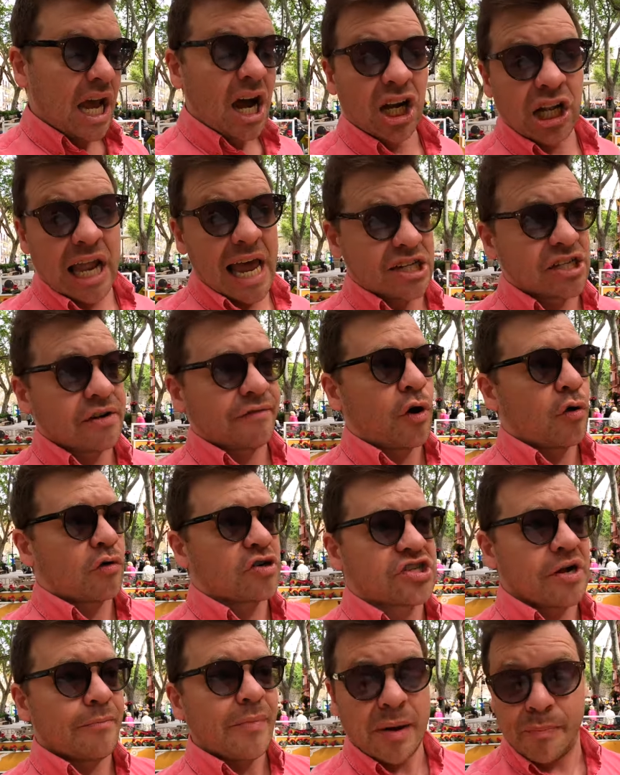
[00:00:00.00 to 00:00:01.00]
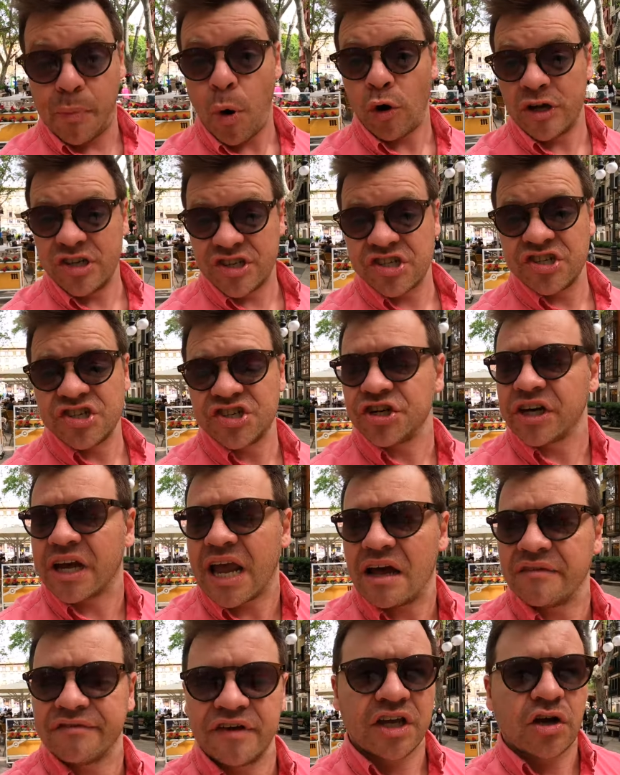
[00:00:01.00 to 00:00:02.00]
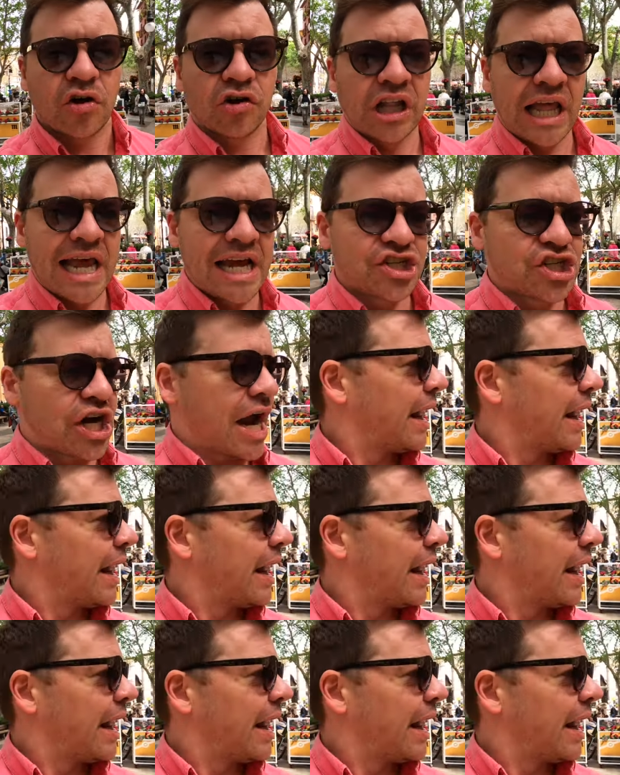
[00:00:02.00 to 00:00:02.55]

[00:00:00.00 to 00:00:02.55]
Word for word: Unless, of course, somebody poisons your cafe con leche.